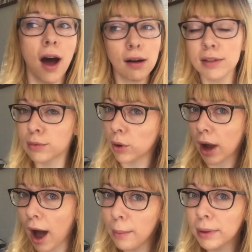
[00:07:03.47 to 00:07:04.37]
obviously more
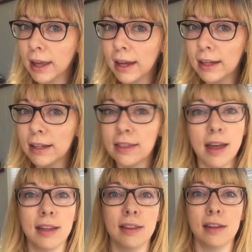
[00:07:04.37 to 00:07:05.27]
complicated
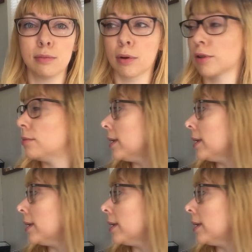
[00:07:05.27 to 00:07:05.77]
than this person